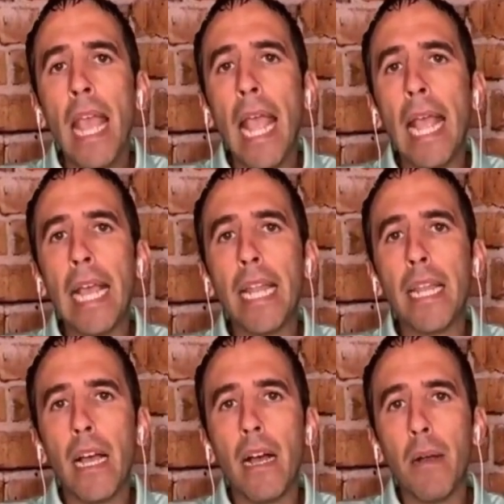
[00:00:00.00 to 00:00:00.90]

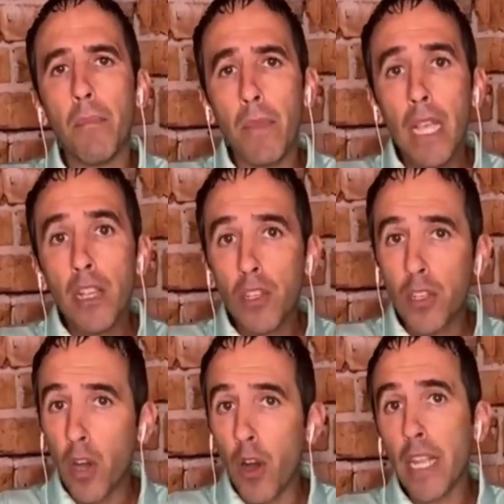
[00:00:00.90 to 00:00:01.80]
and
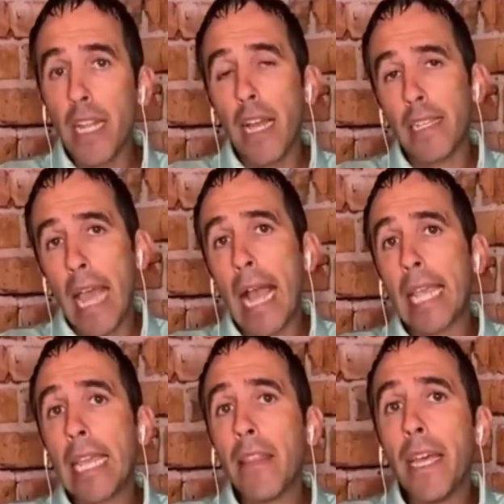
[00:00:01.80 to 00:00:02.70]
started
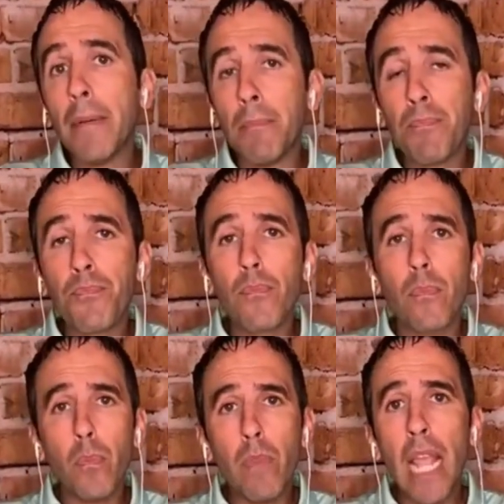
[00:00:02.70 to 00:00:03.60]
attacking them.
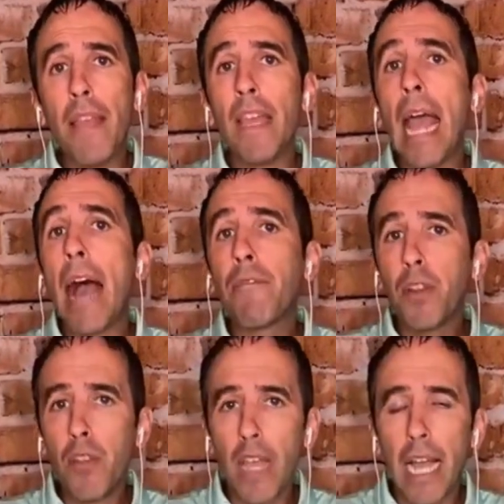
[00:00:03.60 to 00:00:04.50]
And then
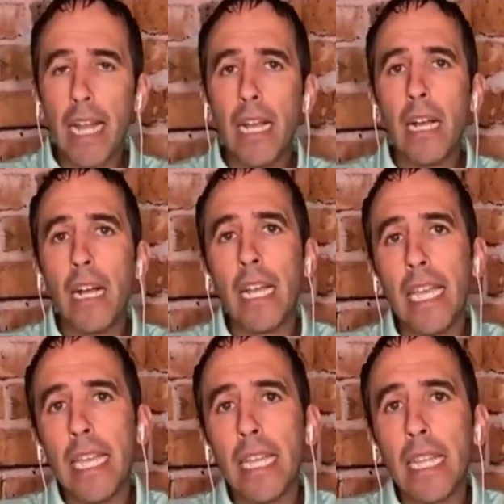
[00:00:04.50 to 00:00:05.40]
after that,
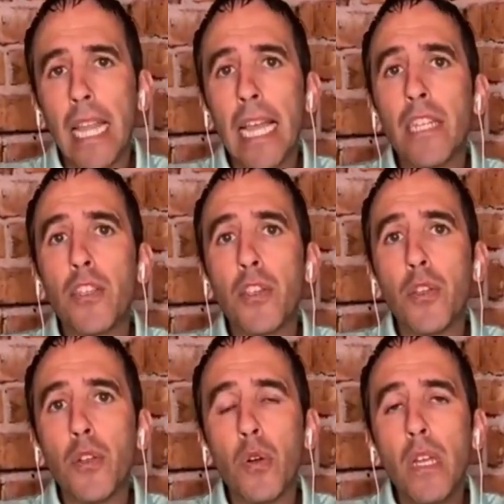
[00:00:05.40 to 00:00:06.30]
it led
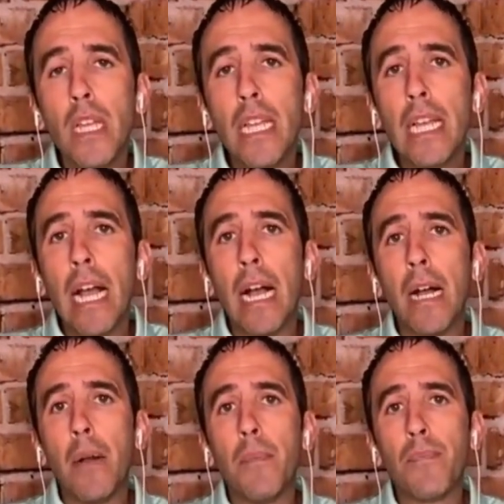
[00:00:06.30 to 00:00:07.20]
to
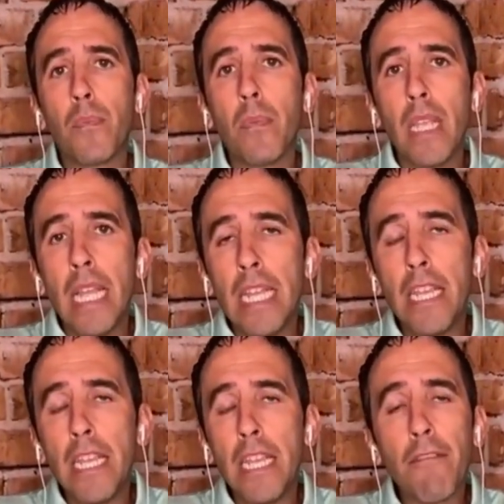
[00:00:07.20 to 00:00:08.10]

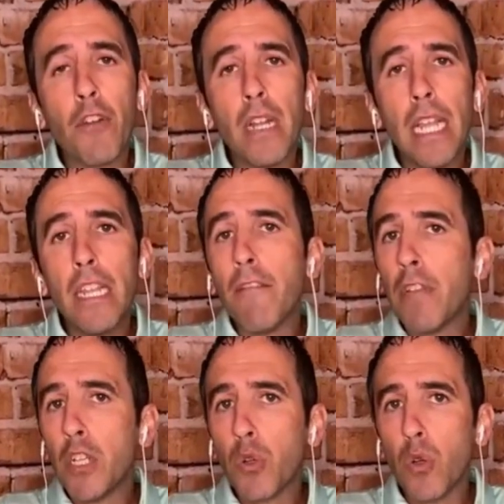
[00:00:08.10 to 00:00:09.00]
different
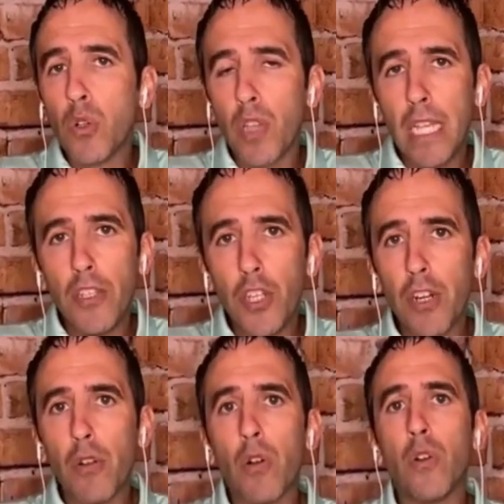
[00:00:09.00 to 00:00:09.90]
individuals and
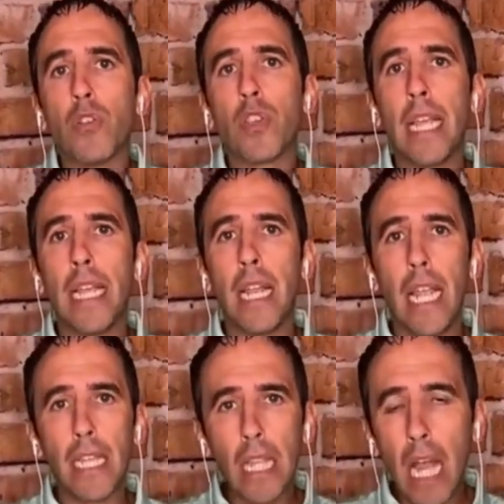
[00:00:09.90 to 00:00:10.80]
generals and
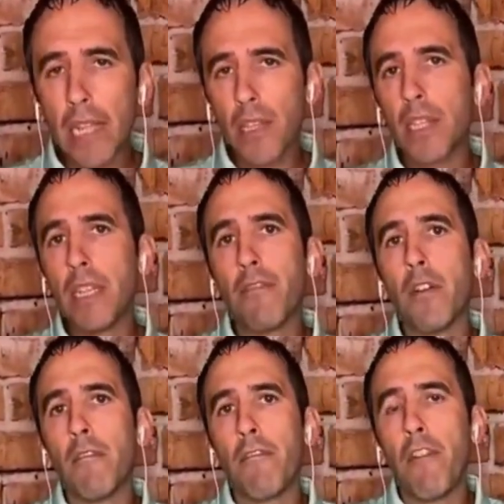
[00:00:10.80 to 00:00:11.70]
lots of
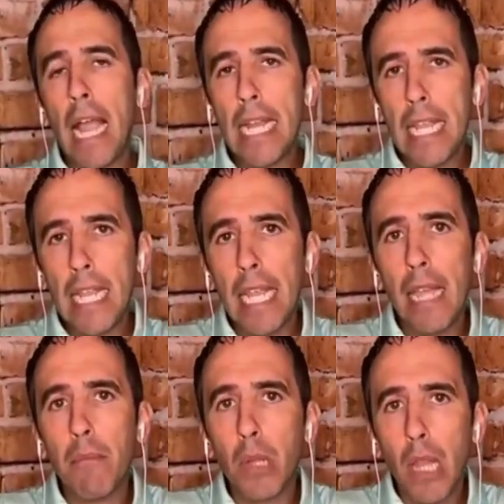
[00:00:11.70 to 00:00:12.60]
different fighting
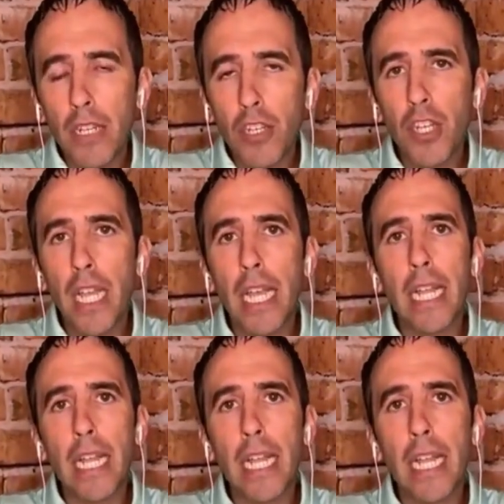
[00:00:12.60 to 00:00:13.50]
and
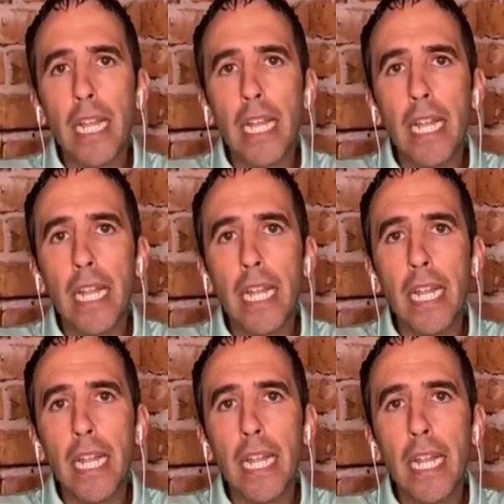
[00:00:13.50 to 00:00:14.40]
bloodshed. And
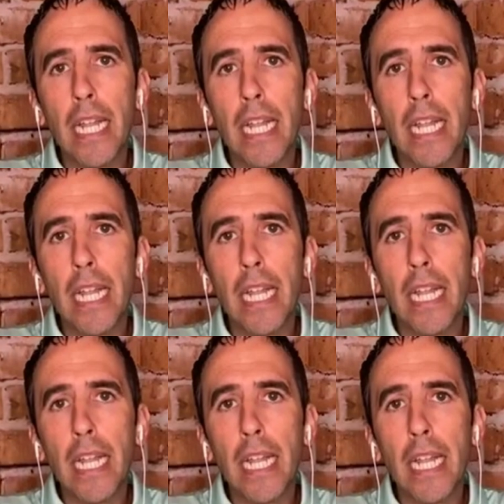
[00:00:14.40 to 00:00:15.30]
this
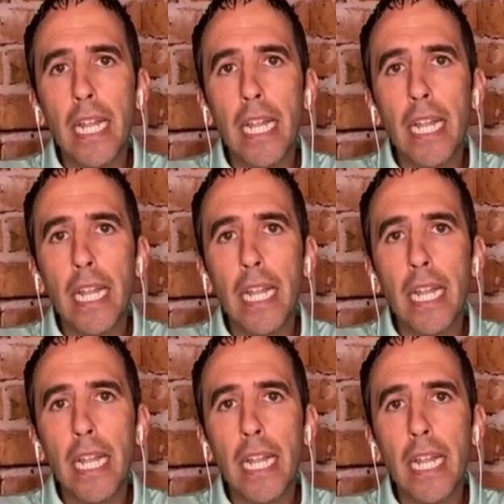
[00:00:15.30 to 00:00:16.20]
amalgamation of
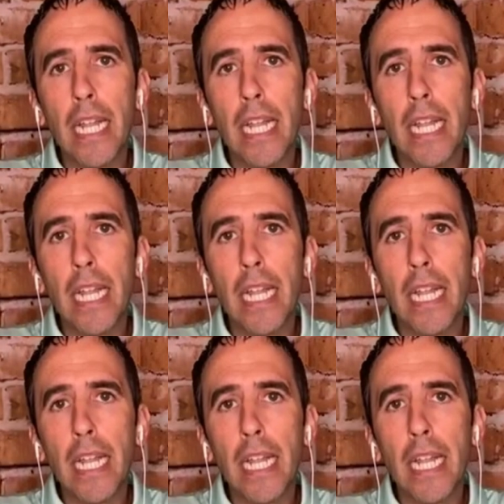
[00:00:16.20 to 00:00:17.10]
various
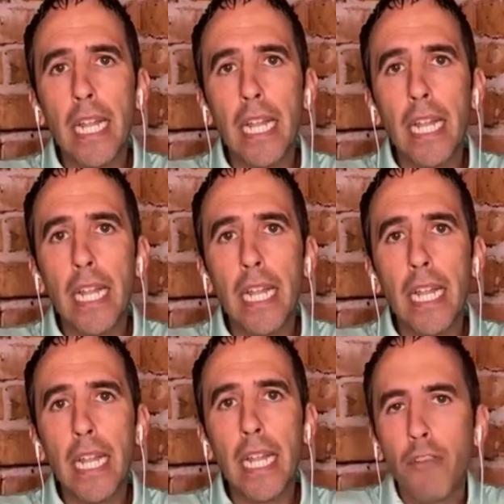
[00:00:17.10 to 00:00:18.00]
interests
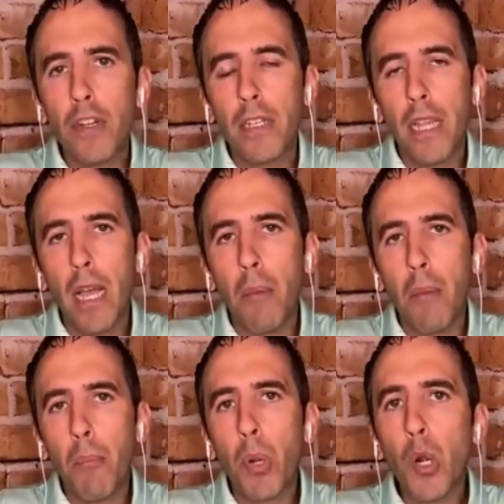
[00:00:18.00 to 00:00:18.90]
and different
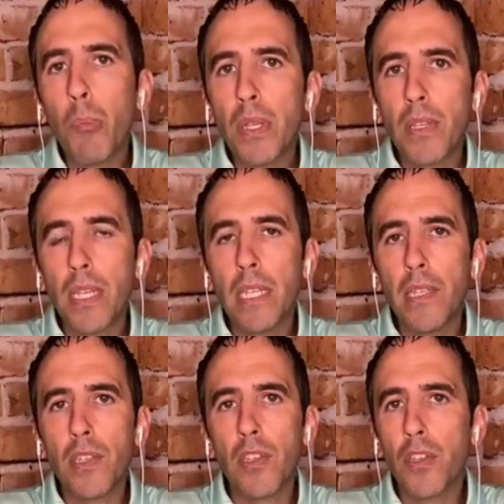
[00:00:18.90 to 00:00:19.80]

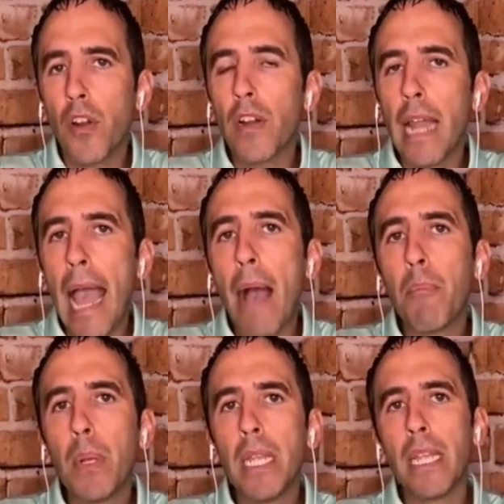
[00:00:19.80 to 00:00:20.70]
purposes started
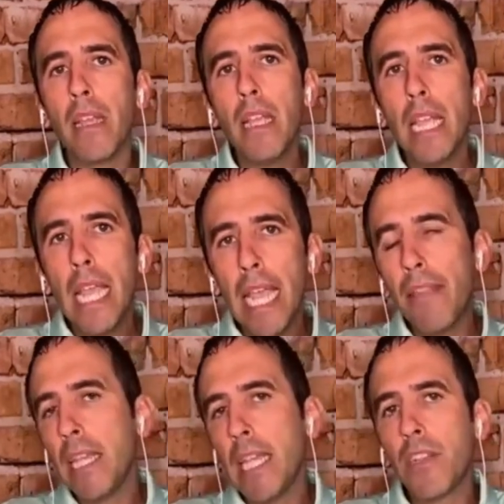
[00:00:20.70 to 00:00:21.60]
happening
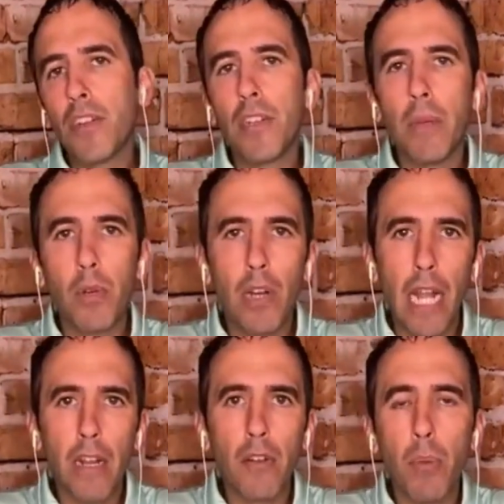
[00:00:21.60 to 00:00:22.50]
in the Eastern
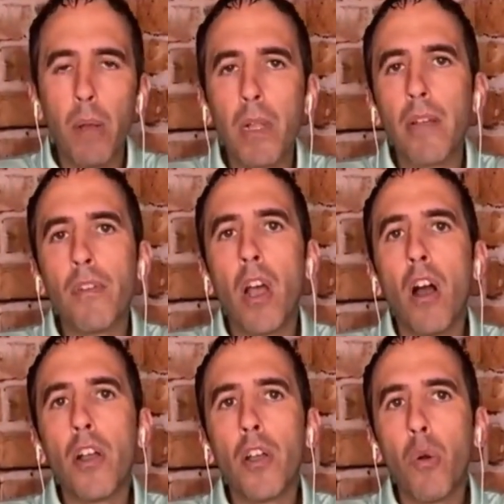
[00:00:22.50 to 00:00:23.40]
Democratic Republic of
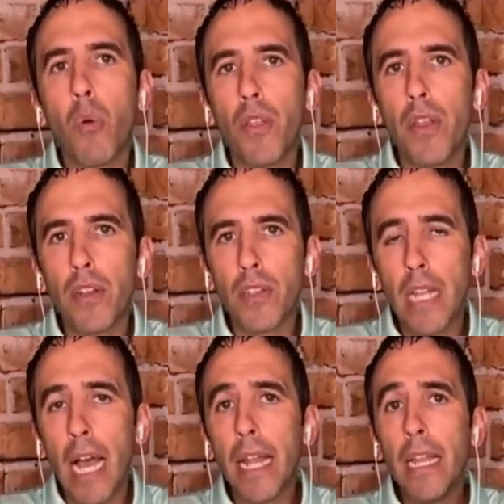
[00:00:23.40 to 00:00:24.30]
Congo, where there is
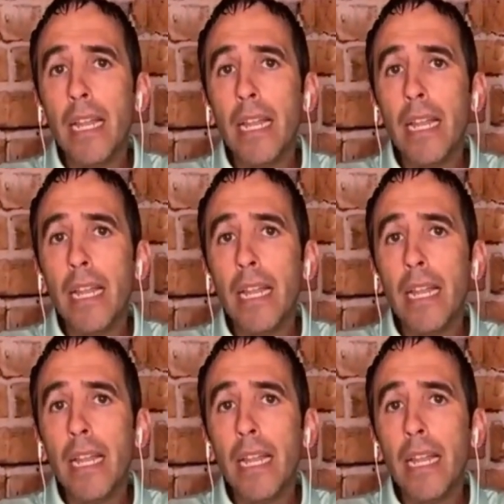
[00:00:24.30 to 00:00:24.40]
not